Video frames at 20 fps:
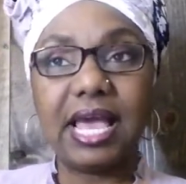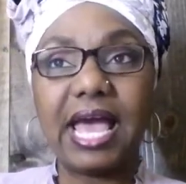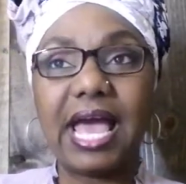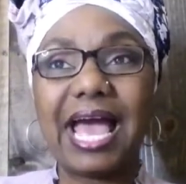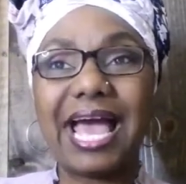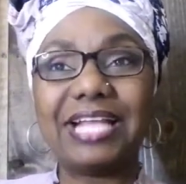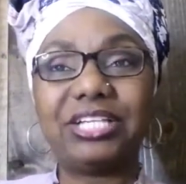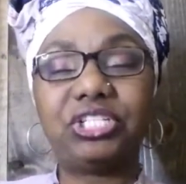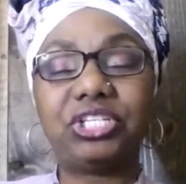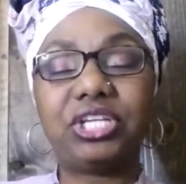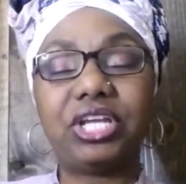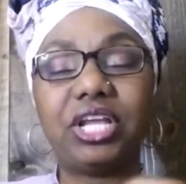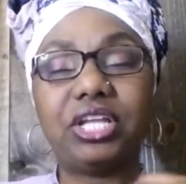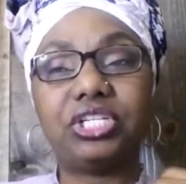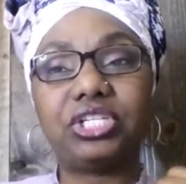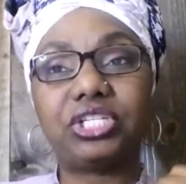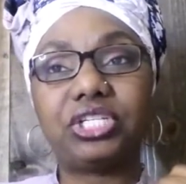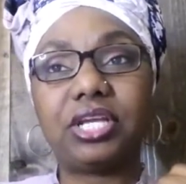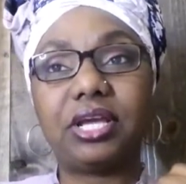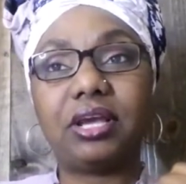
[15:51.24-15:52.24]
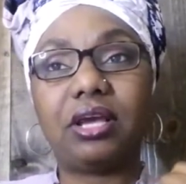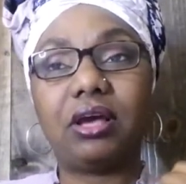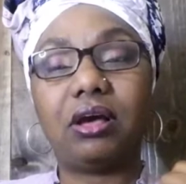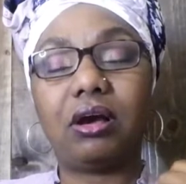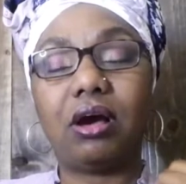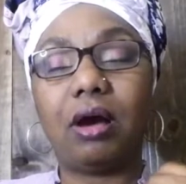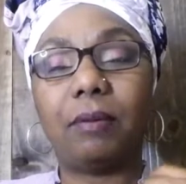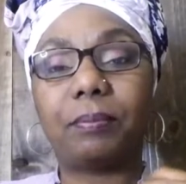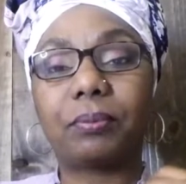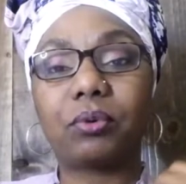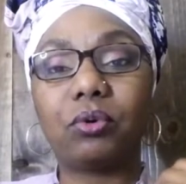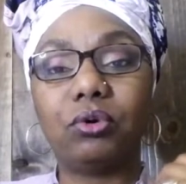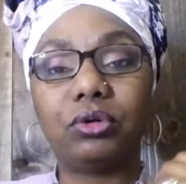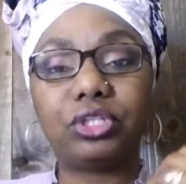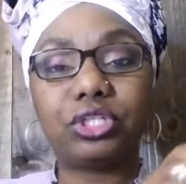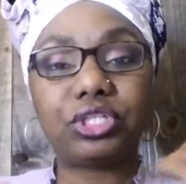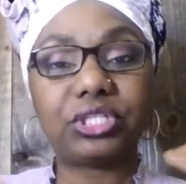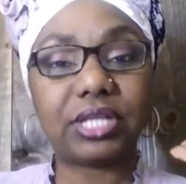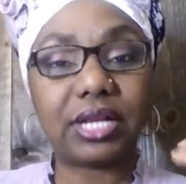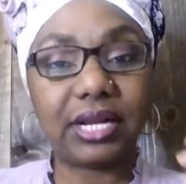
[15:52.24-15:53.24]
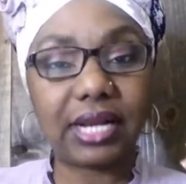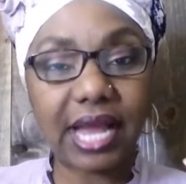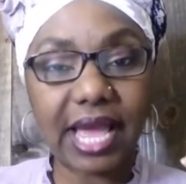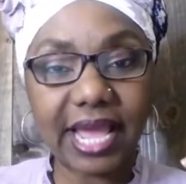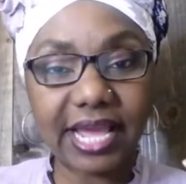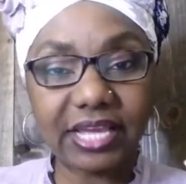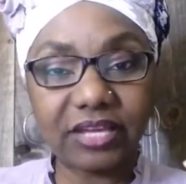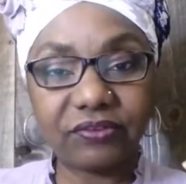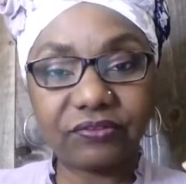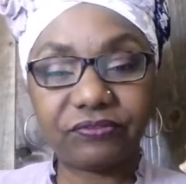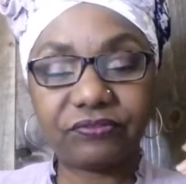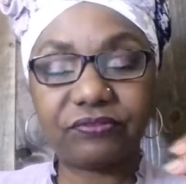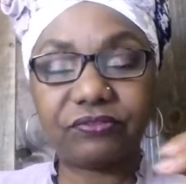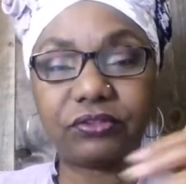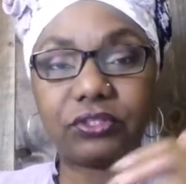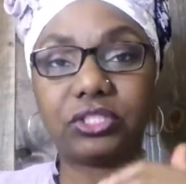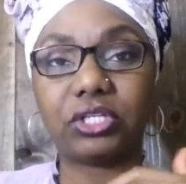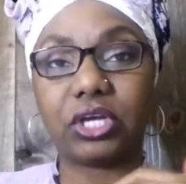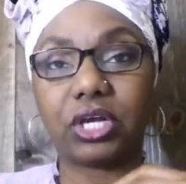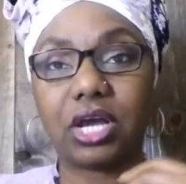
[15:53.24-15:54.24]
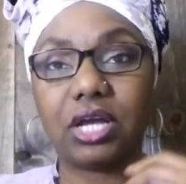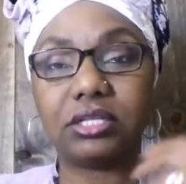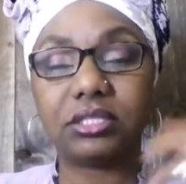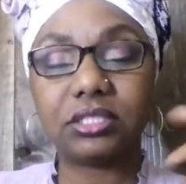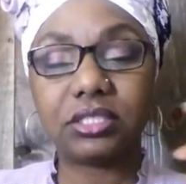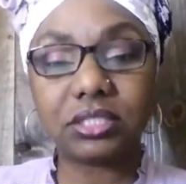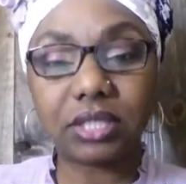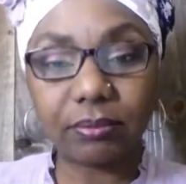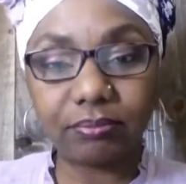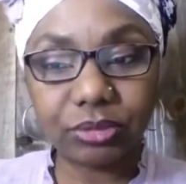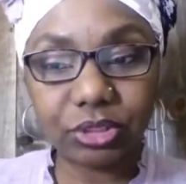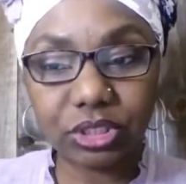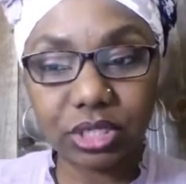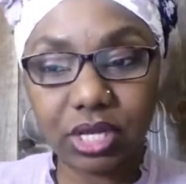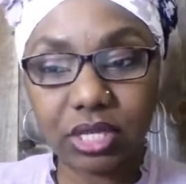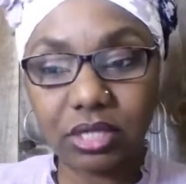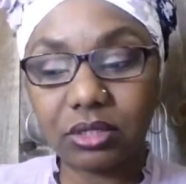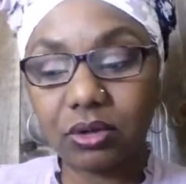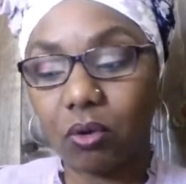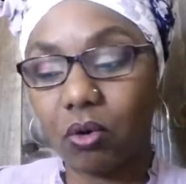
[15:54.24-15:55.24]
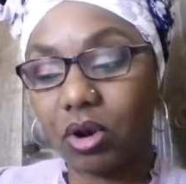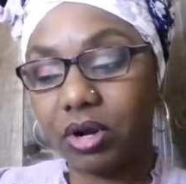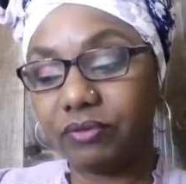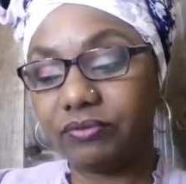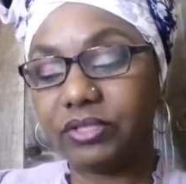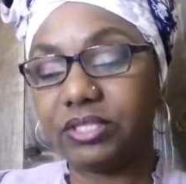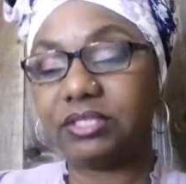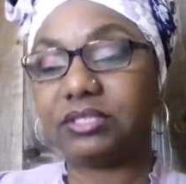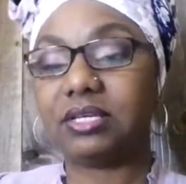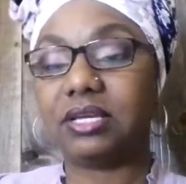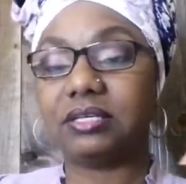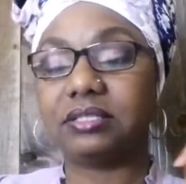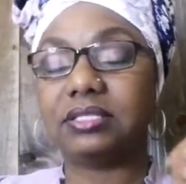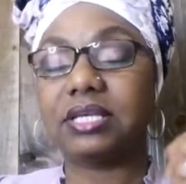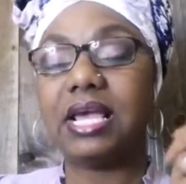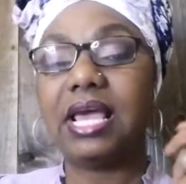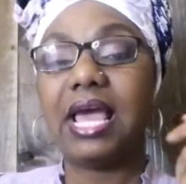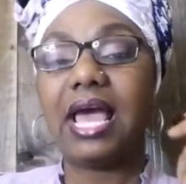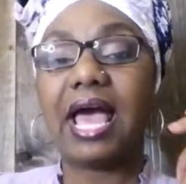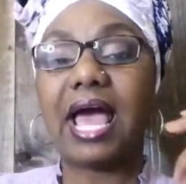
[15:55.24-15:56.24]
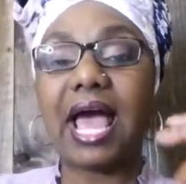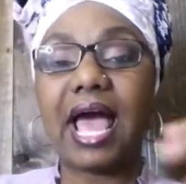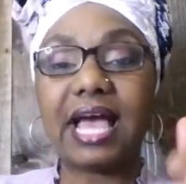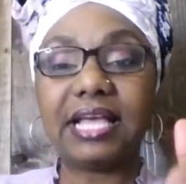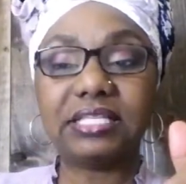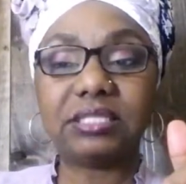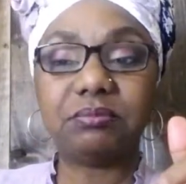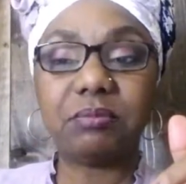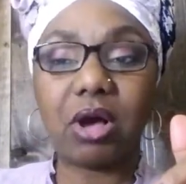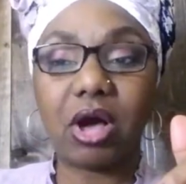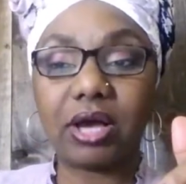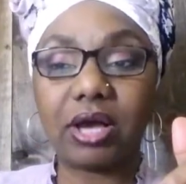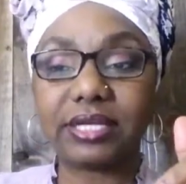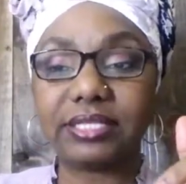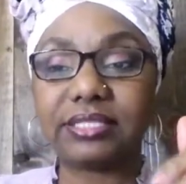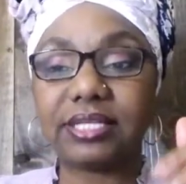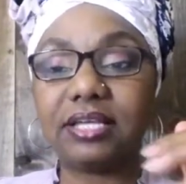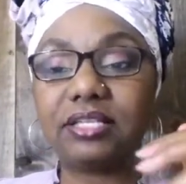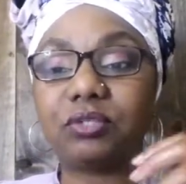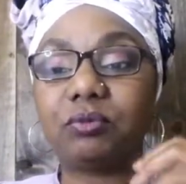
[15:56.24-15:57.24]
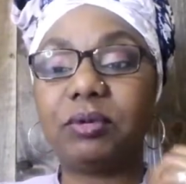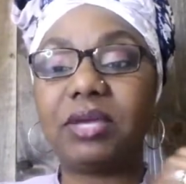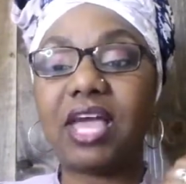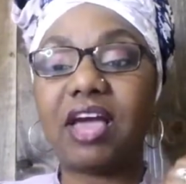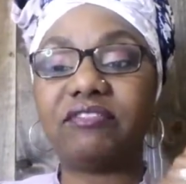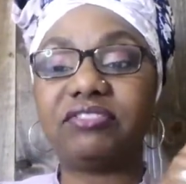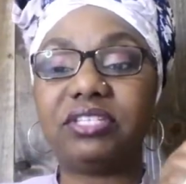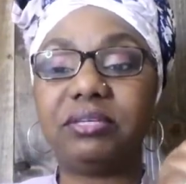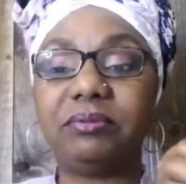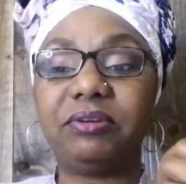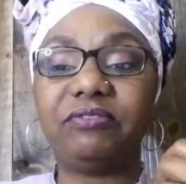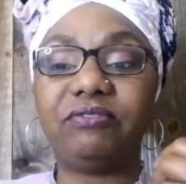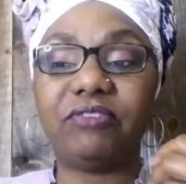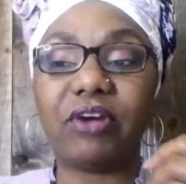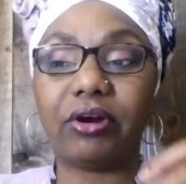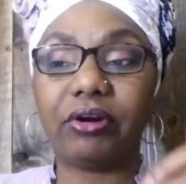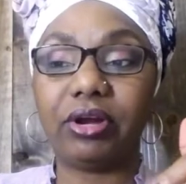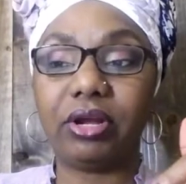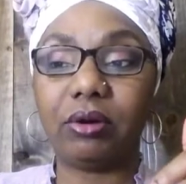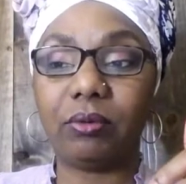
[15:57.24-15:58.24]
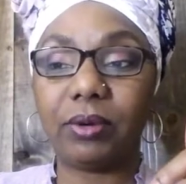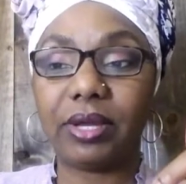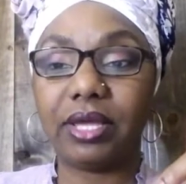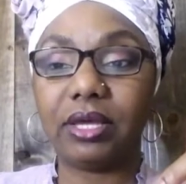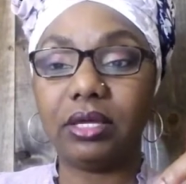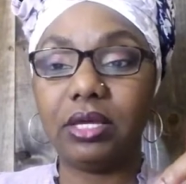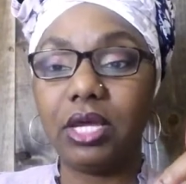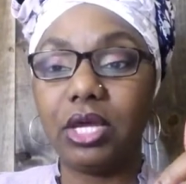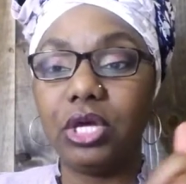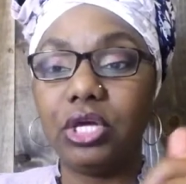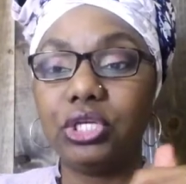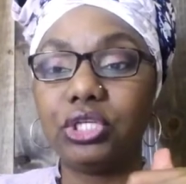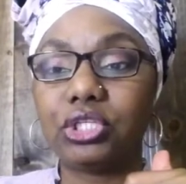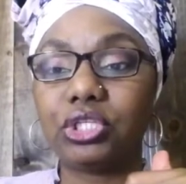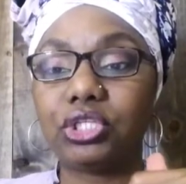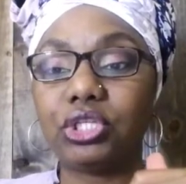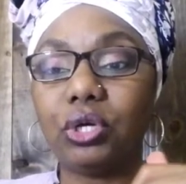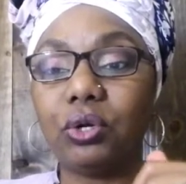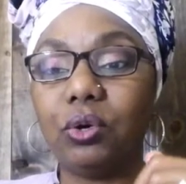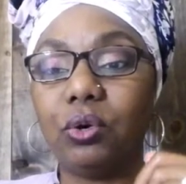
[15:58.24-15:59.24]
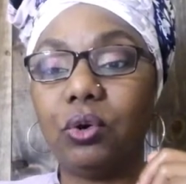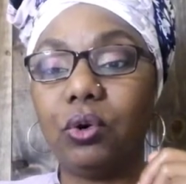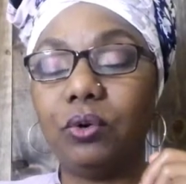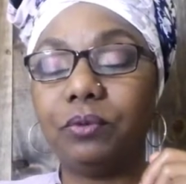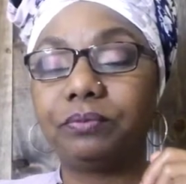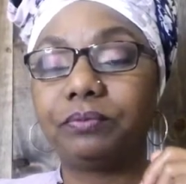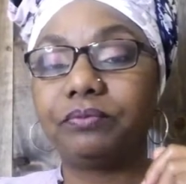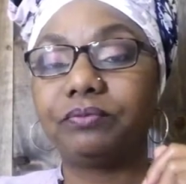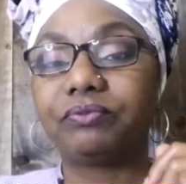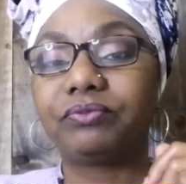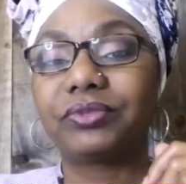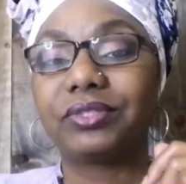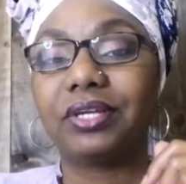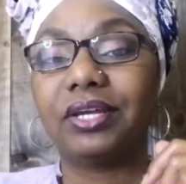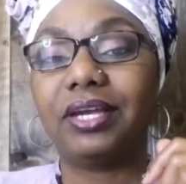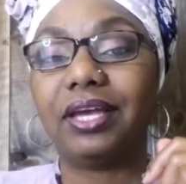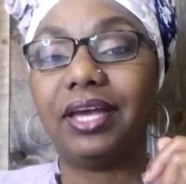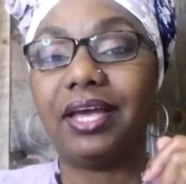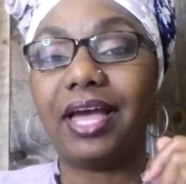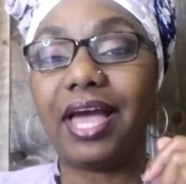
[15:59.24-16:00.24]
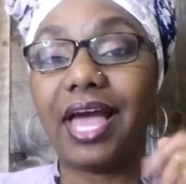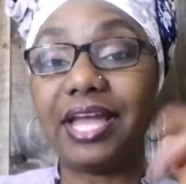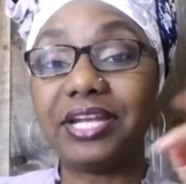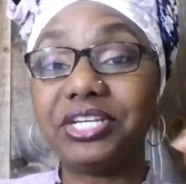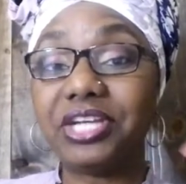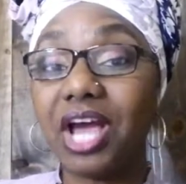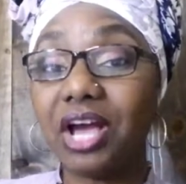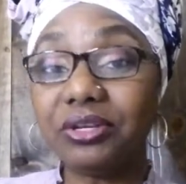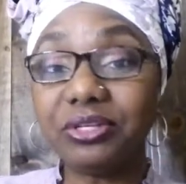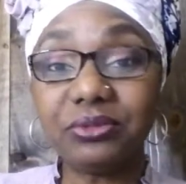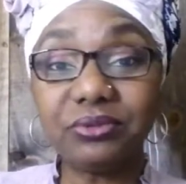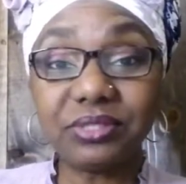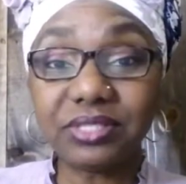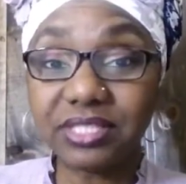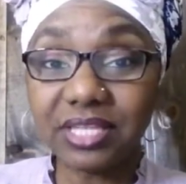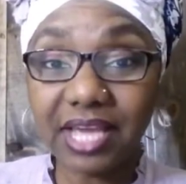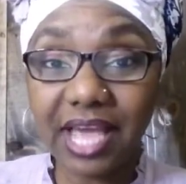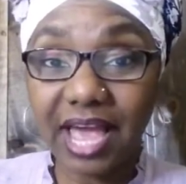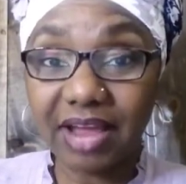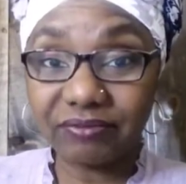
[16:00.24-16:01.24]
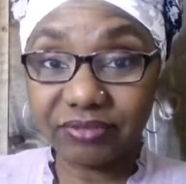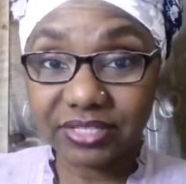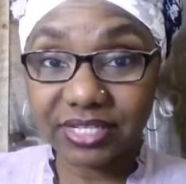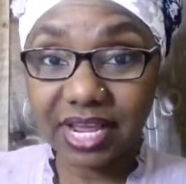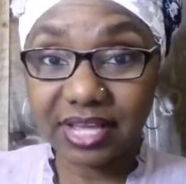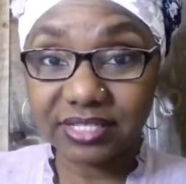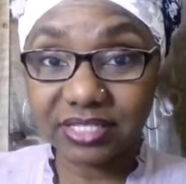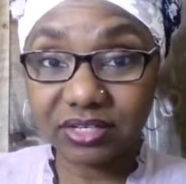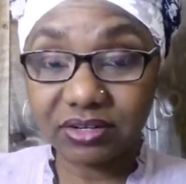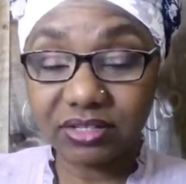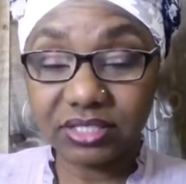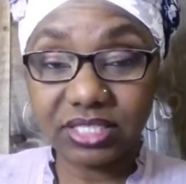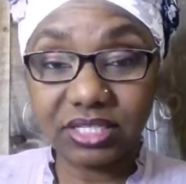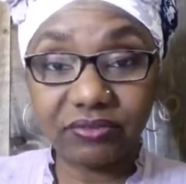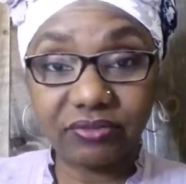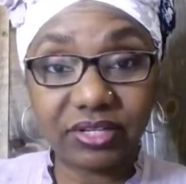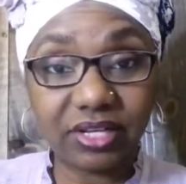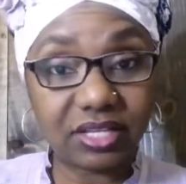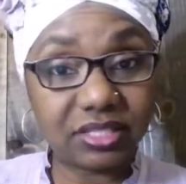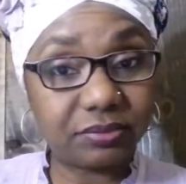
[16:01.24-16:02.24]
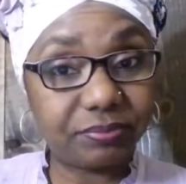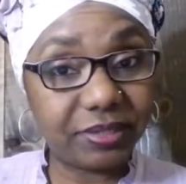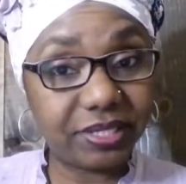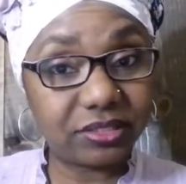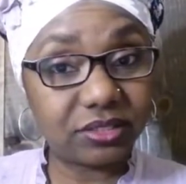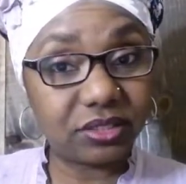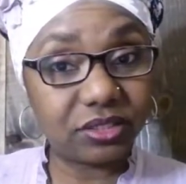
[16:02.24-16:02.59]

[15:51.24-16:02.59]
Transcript: and changed their approach to life, to consumption, all of these things. As marketers, we have to be very aware. So, and now you see advertising on TV that's based on the